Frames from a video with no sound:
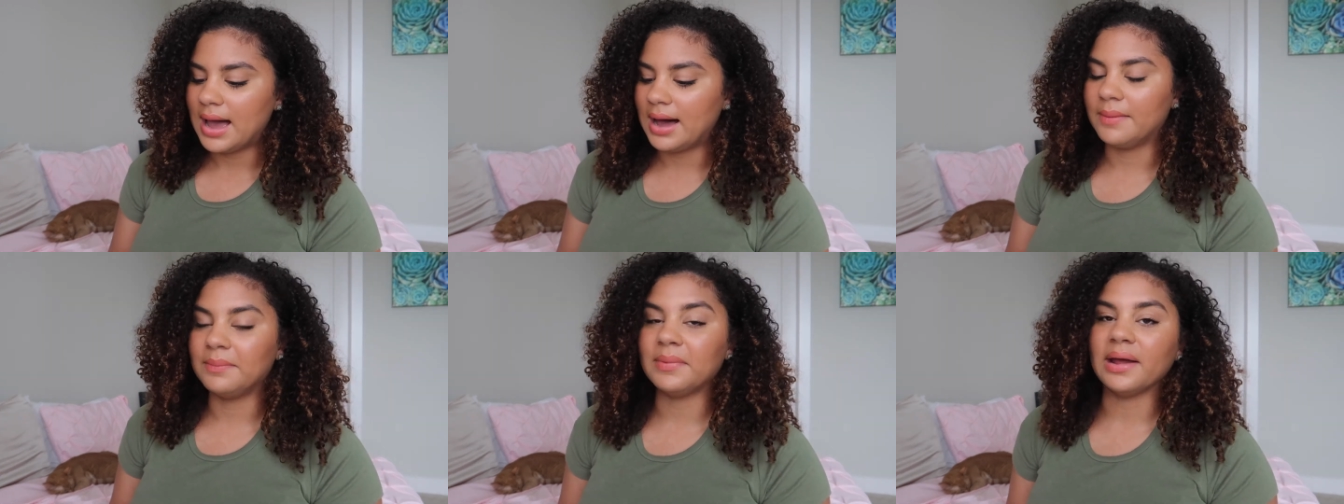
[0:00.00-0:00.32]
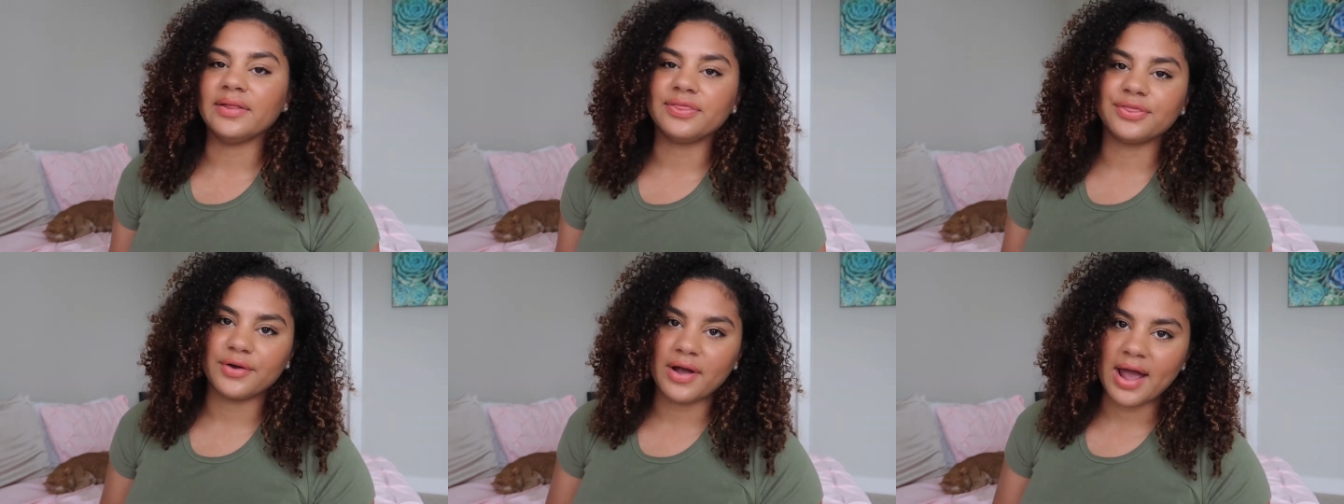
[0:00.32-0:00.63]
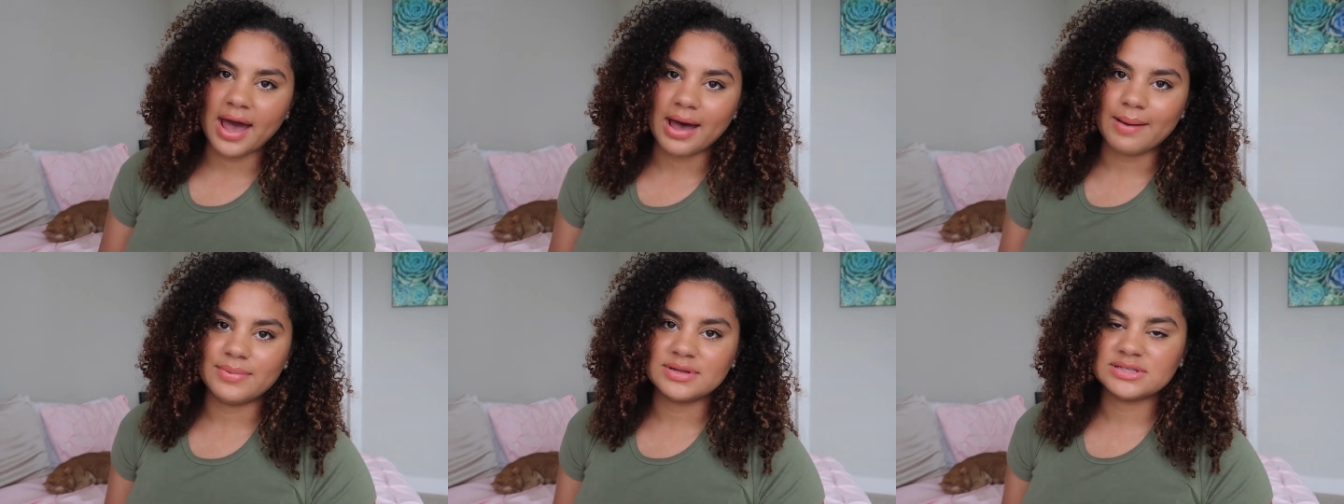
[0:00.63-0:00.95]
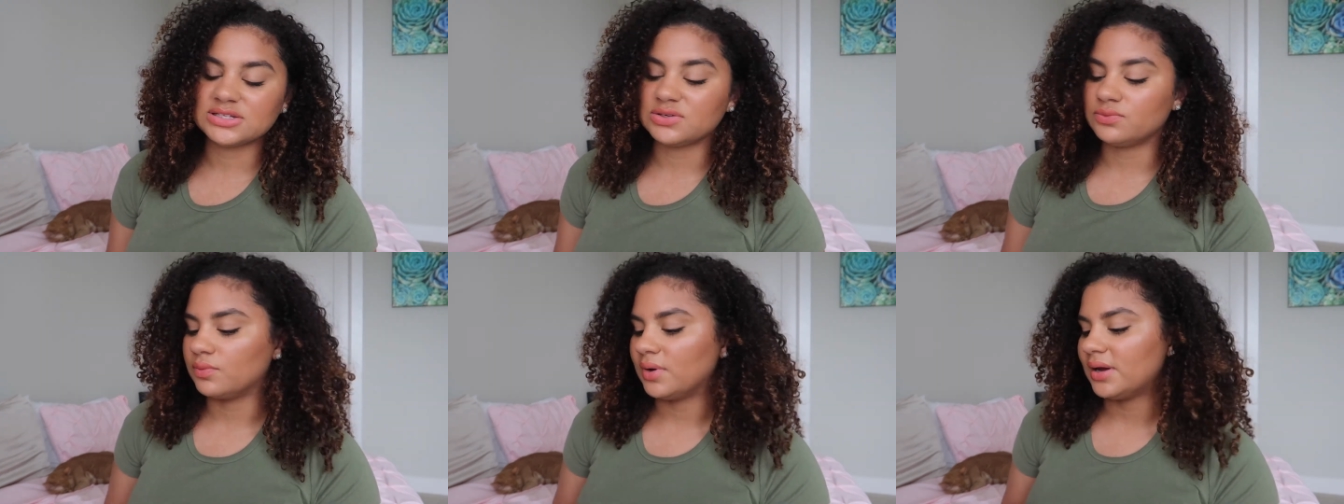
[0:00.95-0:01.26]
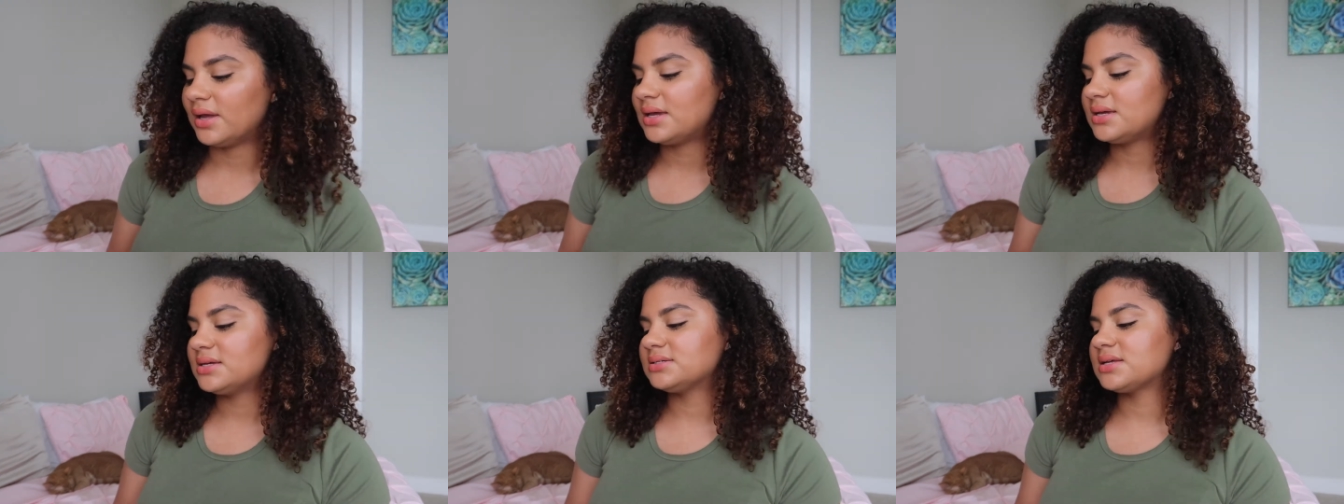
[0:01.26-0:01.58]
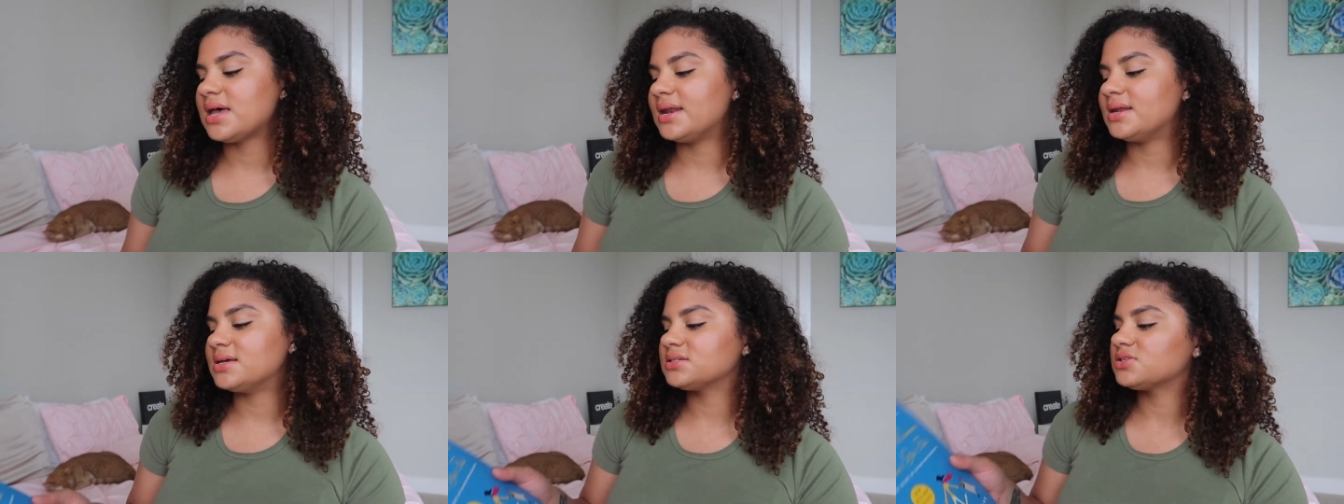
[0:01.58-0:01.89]
um, and their habits and ways
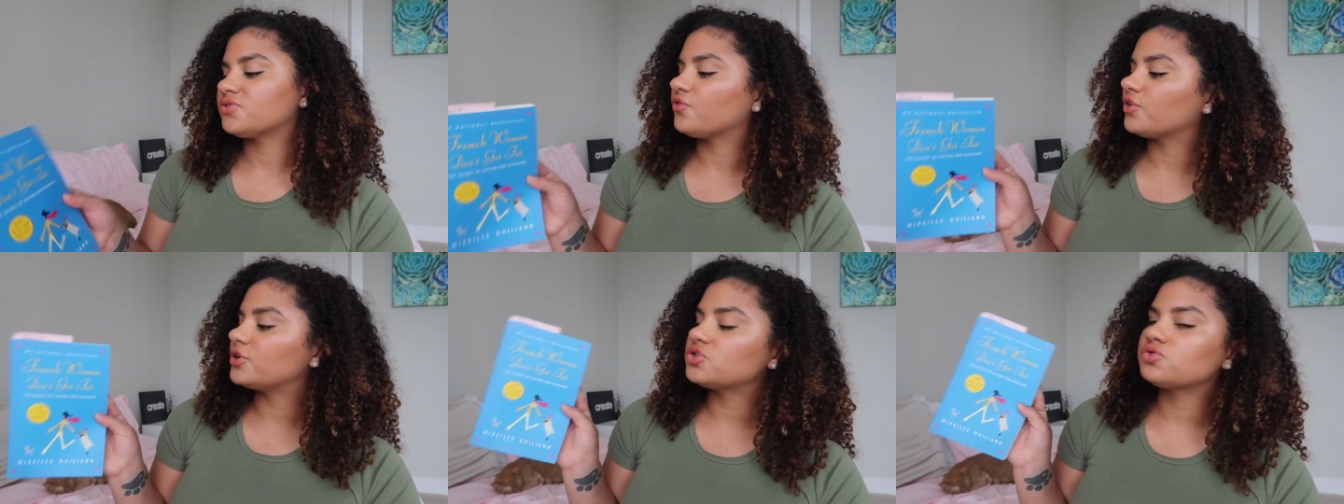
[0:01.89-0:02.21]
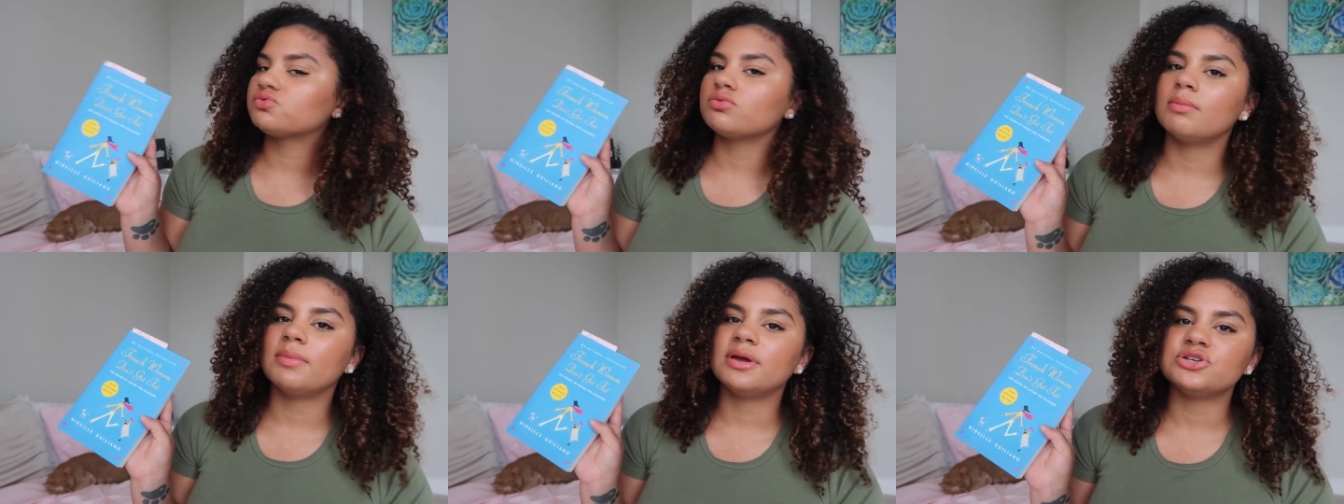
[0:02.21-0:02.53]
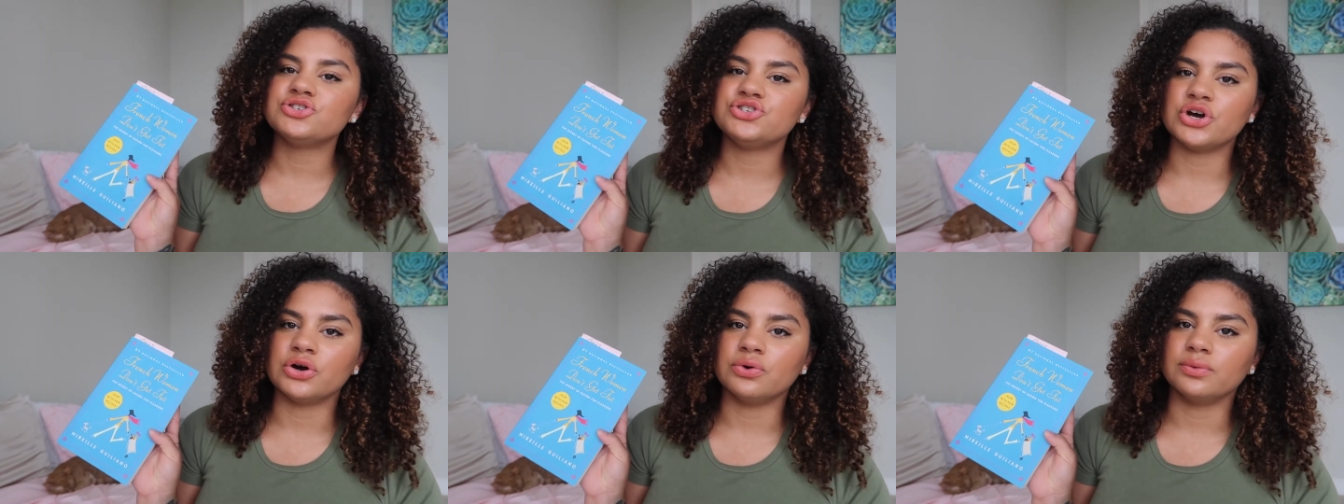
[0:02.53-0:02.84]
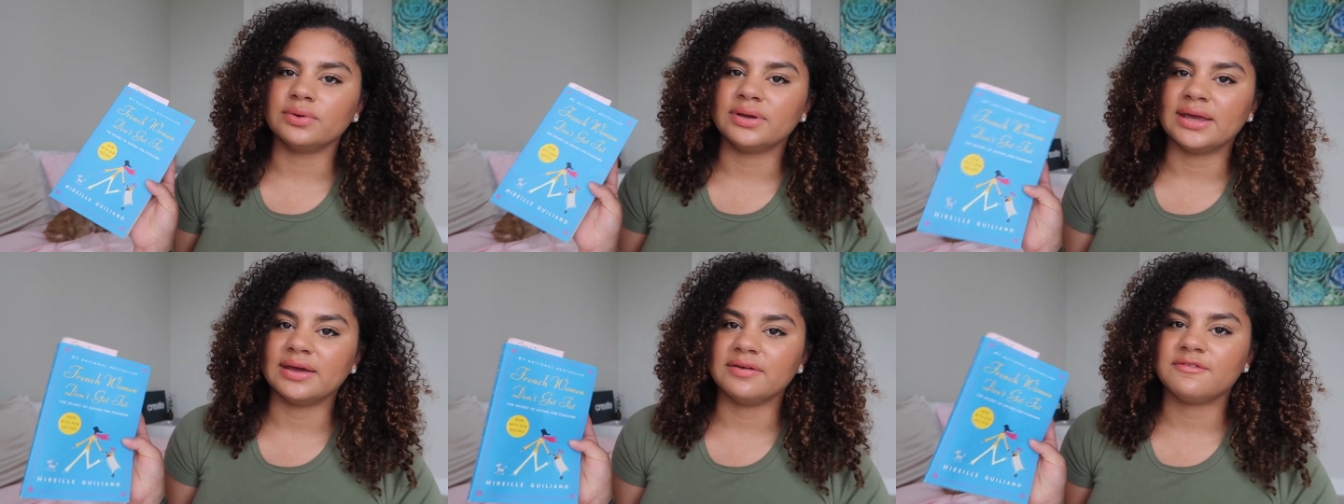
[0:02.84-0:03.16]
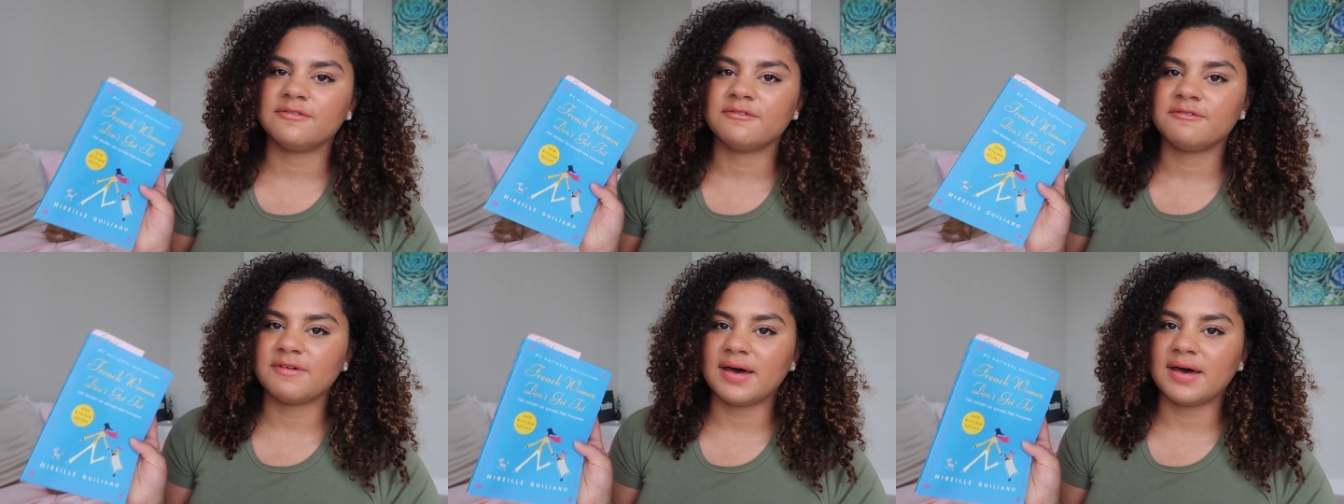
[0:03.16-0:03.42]
and it's French women don't get